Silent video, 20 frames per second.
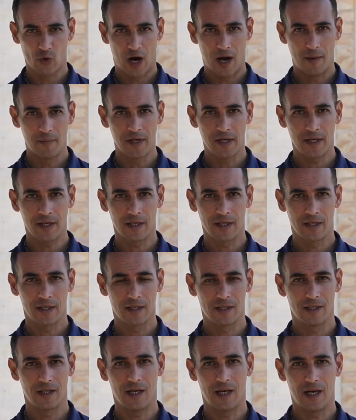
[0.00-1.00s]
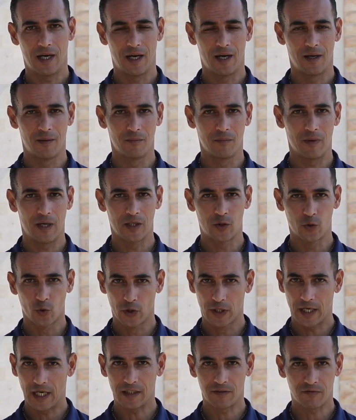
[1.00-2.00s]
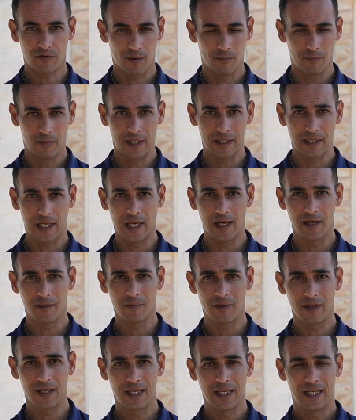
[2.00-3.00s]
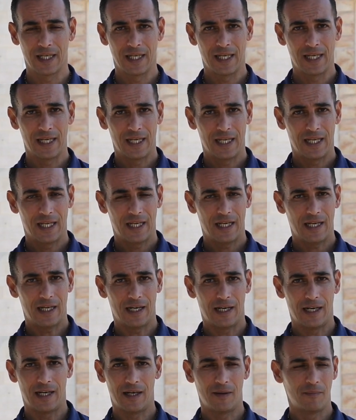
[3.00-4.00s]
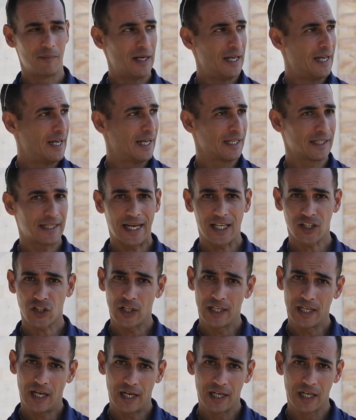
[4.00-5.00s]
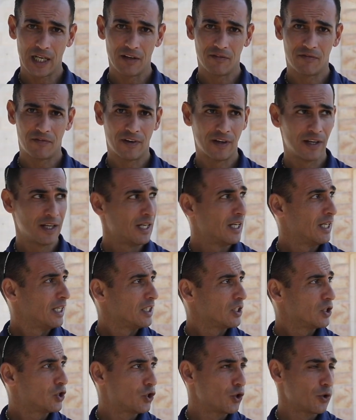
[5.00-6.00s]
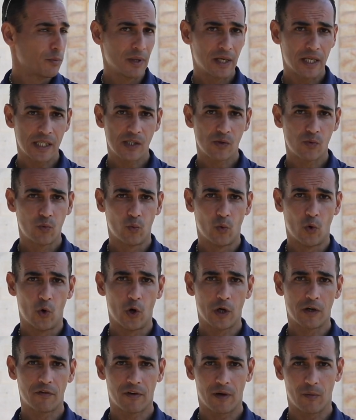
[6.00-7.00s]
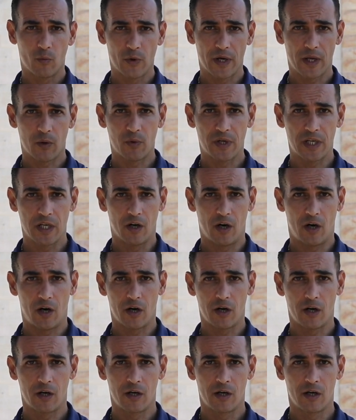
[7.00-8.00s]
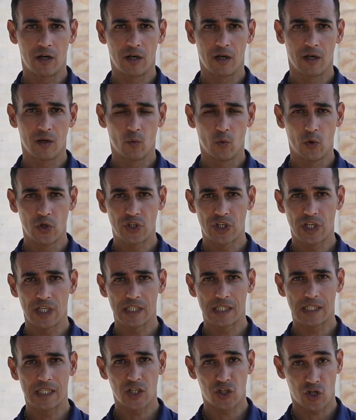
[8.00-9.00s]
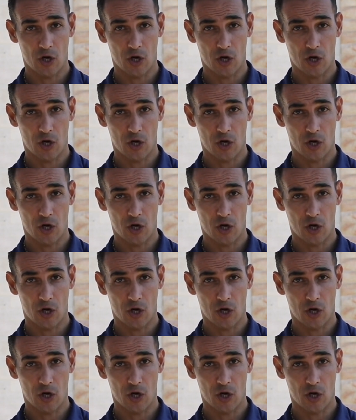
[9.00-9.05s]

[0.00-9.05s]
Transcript: Rami. I'm a tour guide from Bethlehem. And actually I live 2 minutes walk from where we are, which is the